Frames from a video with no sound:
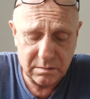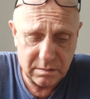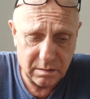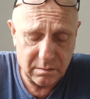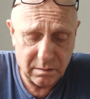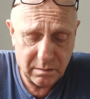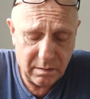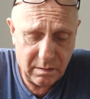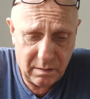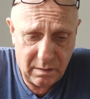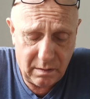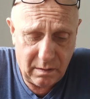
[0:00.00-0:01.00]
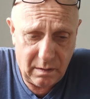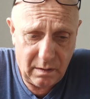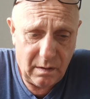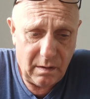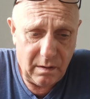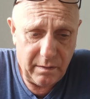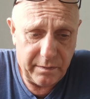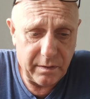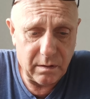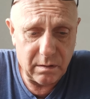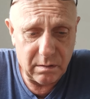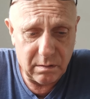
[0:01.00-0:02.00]
and so on.
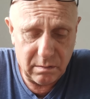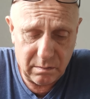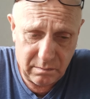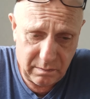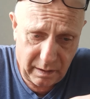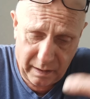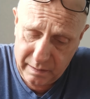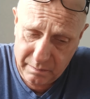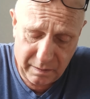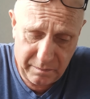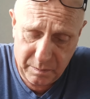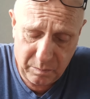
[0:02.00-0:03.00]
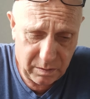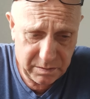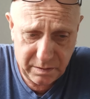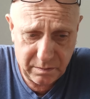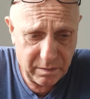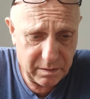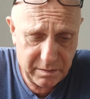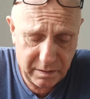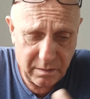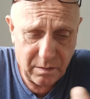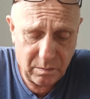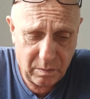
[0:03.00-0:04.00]
So anyway, if you watch the others, you
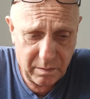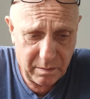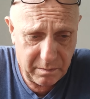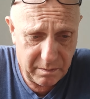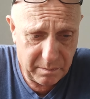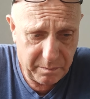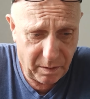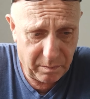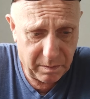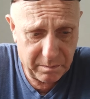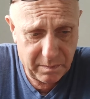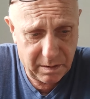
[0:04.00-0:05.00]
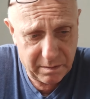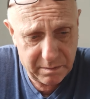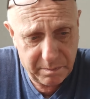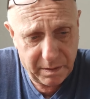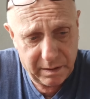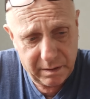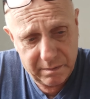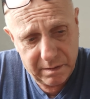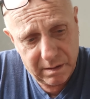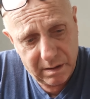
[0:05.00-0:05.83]
know what the problem has been.